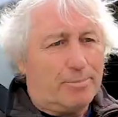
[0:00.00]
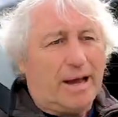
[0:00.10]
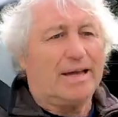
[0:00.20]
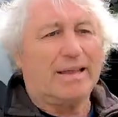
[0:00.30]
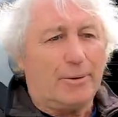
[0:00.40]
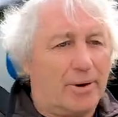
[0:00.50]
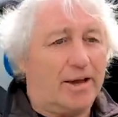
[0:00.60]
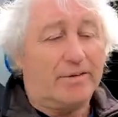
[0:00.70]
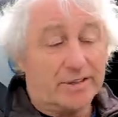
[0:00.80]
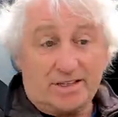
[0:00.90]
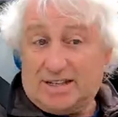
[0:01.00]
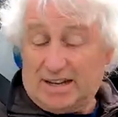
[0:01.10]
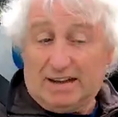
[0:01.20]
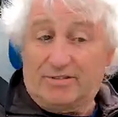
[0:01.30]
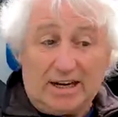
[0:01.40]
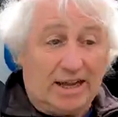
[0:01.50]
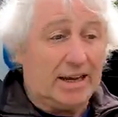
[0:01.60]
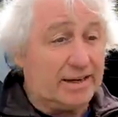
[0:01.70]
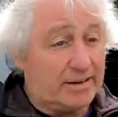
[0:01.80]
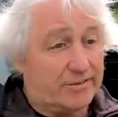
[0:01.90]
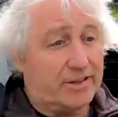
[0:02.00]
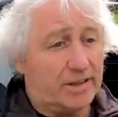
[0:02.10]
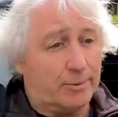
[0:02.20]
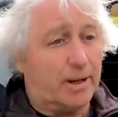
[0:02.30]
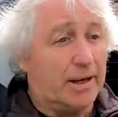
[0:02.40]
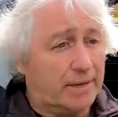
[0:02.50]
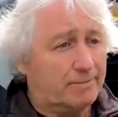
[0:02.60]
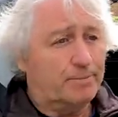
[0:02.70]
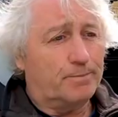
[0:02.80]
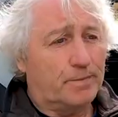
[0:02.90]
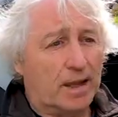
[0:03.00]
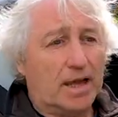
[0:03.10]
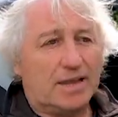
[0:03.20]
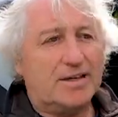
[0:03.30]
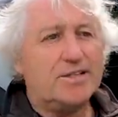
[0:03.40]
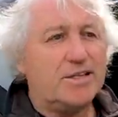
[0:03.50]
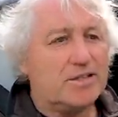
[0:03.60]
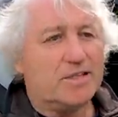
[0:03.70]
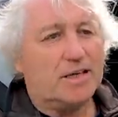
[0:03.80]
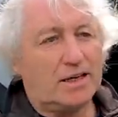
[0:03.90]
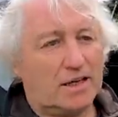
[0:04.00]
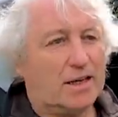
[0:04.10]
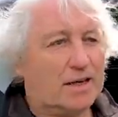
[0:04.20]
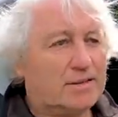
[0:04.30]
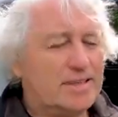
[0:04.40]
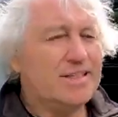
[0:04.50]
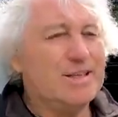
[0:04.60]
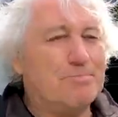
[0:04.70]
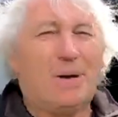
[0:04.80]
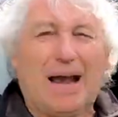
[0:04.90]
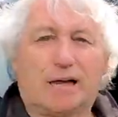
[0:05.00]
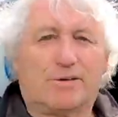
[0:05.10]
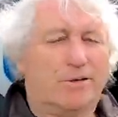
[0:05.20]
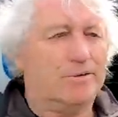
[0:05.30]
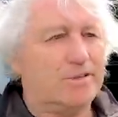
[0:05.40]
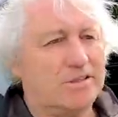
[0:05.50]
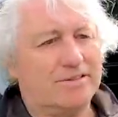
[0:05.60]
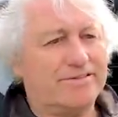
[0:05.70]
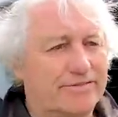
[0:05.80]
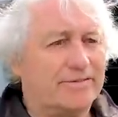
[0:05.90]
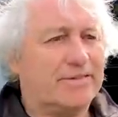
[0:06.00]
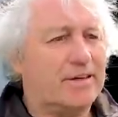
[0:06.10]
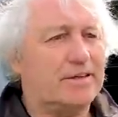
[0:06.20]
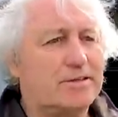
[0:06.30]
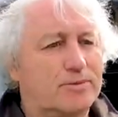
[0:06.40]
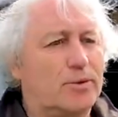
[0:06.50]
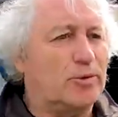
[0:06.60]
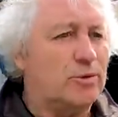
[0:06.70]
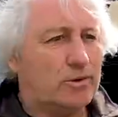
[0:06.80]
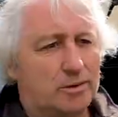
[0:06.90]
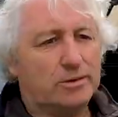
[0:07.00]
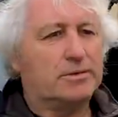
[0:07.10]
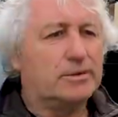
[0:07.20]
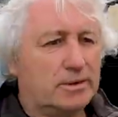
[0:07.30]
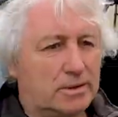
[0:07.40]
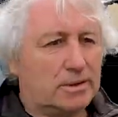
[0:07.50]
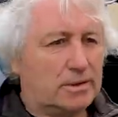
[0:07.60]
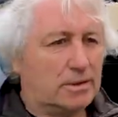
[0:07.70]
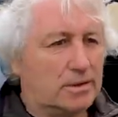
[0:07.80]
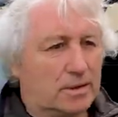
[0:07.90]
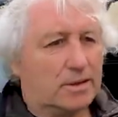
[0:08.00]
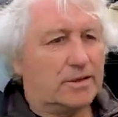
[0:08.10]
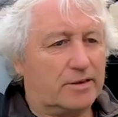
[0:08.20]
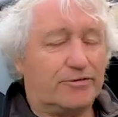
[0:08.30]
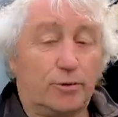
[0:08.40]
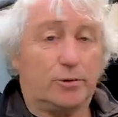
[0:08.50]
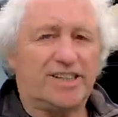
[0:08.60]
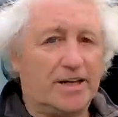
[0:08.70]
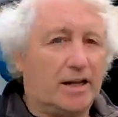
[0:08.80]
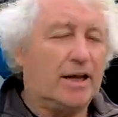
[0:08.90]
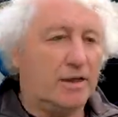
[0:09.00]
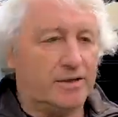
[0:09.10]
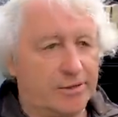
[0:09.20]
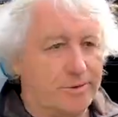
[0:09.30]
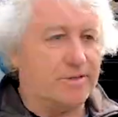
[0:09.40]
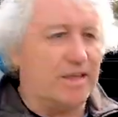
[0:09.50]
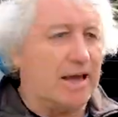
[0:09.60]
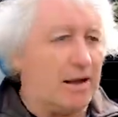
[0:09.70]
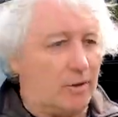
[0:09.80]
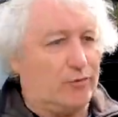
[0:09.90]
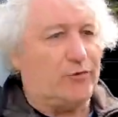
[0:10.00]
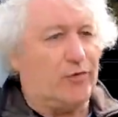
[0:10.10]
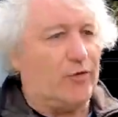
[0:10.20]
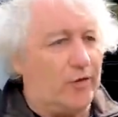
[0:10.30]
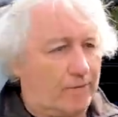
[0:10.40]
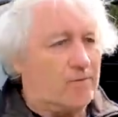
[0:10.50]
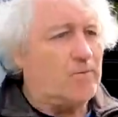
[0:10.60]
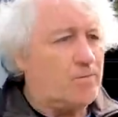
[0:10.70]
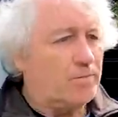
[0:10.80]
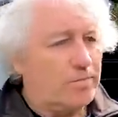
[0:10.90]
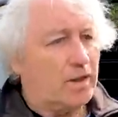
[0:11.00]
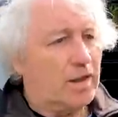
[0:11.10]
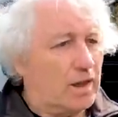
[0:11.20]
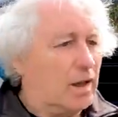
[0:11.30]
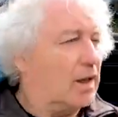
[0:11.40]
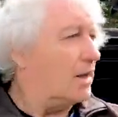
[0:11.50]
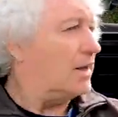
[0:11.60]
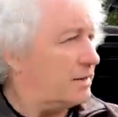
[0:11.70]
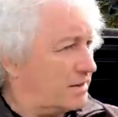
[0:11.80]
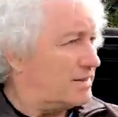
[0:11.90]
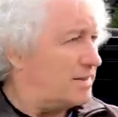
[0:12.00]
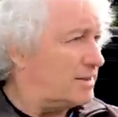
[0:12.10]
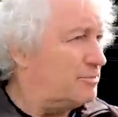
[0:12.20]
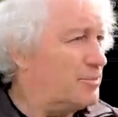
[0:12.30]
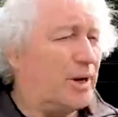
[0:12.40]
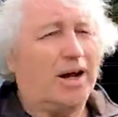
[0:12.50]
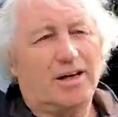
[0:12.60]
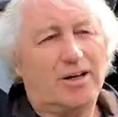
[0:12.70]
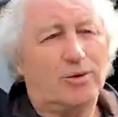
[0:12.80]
back that way over there, some lovely lane over that way. This is the, these are the back roads of Exmoor that fortunately aren't used that often, and uh, but are